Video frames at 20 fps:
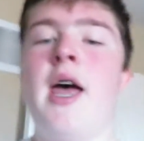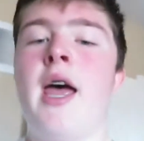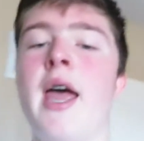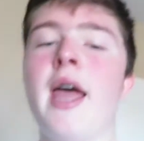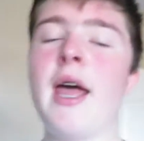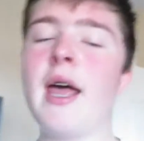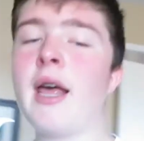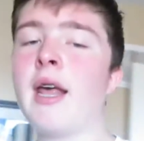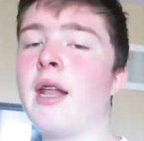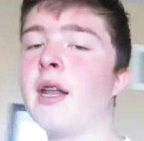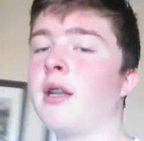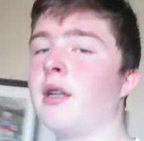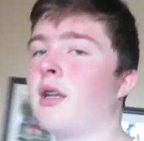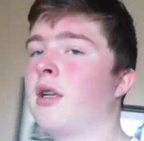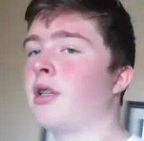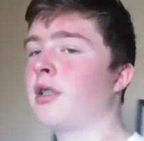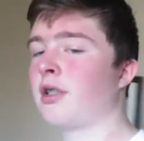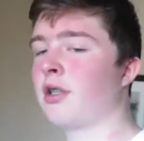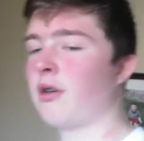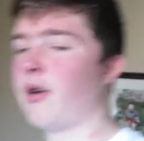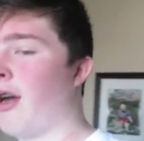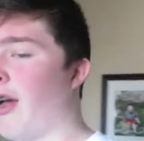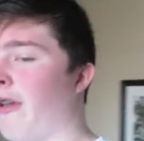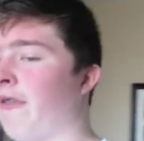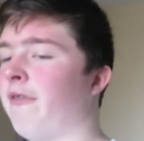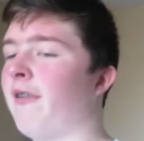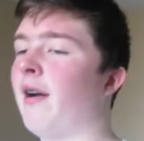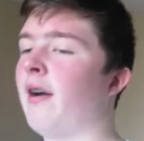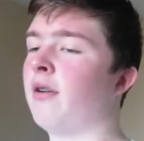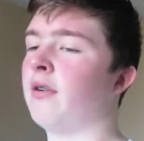And so I
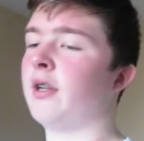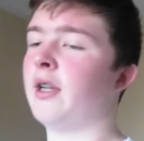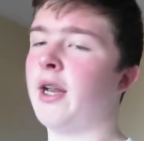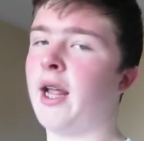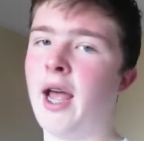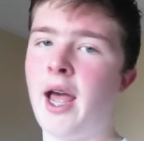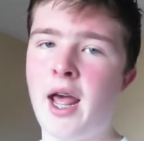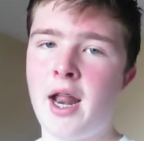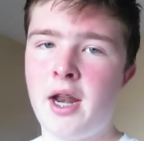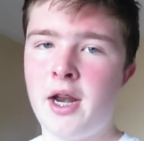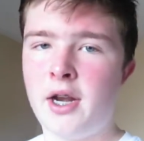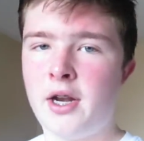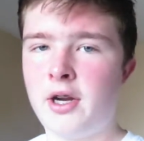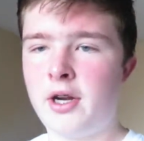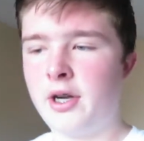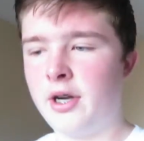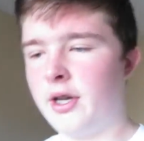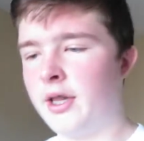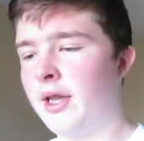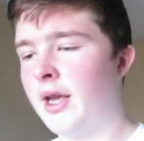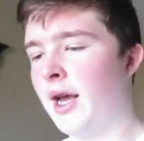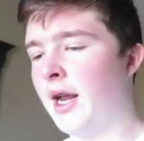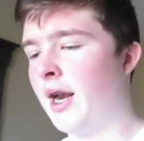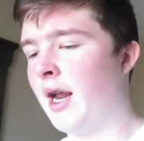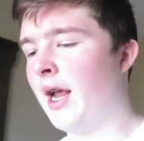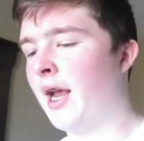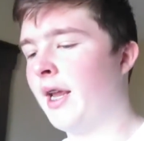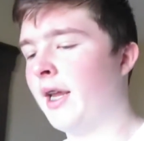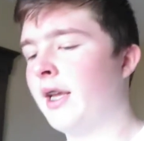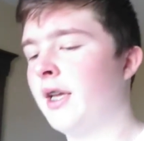found an editor that
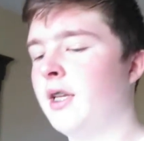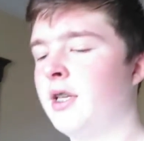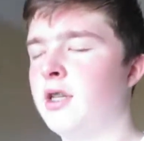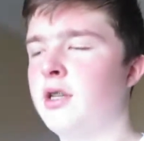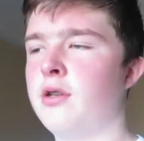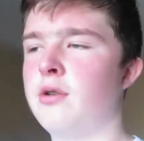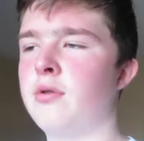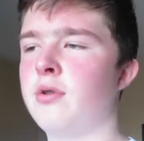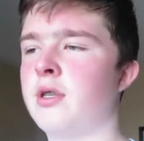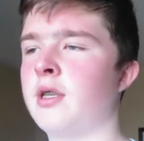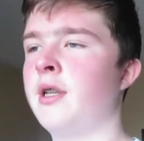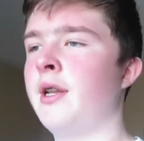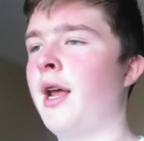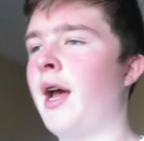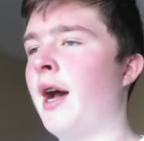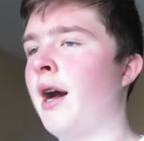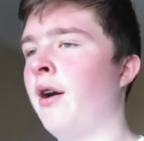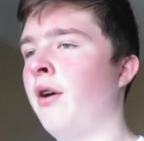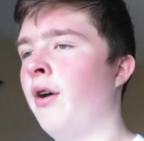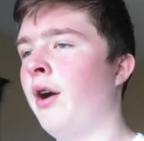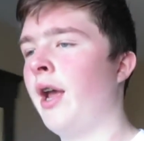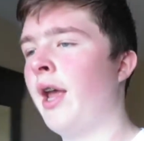I can use now.